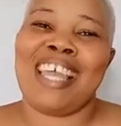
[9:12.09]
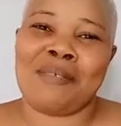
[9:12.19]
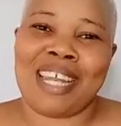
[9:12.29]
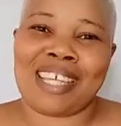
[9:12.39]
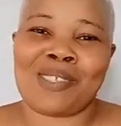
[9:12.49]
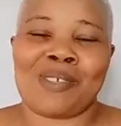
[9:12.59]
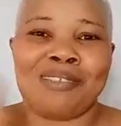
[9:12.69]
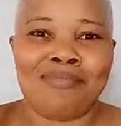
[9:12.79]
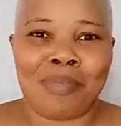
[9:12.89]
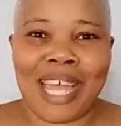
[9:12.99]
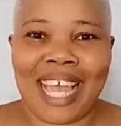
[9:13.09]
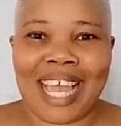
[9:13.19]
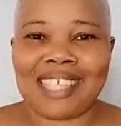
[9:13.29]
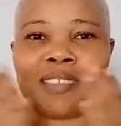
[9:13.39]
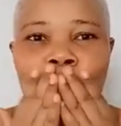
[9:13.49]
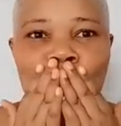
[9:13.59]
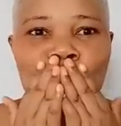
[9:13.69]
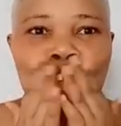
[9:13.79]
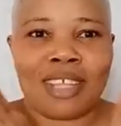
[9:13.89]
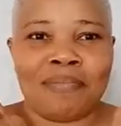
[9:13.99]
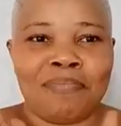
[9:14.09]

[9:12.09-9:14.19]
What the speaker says: in my next one. Bye, guys.